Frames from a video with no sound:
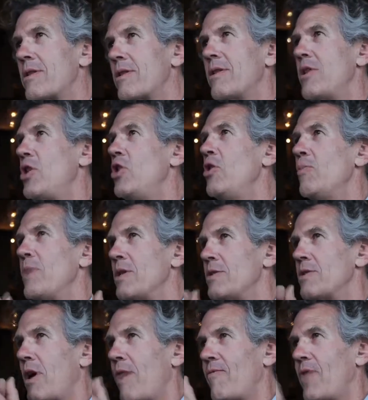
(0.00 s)
the
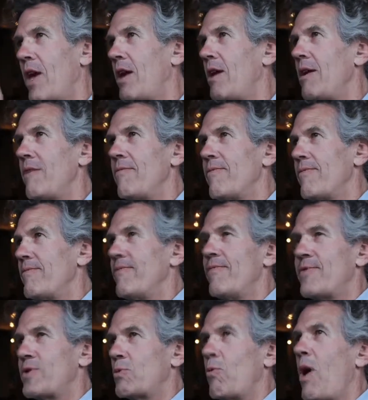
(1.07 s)
humans as they
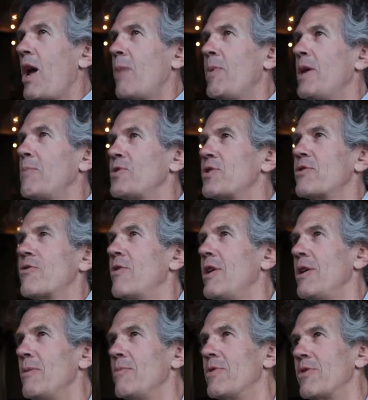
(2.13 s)
swam
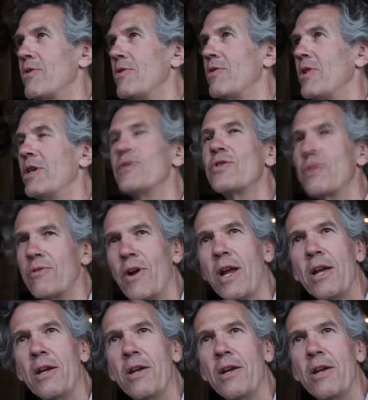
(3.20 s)
upstream through history.